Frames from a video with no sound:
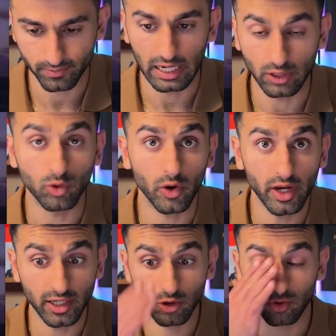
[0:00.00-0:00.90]
And we'll go
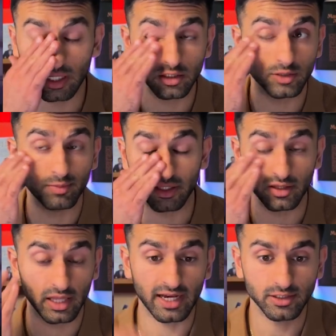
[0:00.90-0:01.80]
ahead and create this
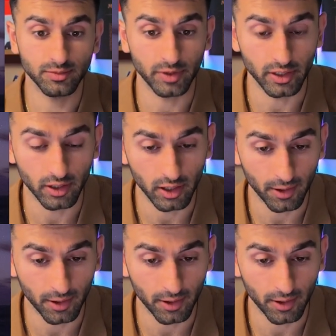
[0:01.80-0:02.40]
button last, but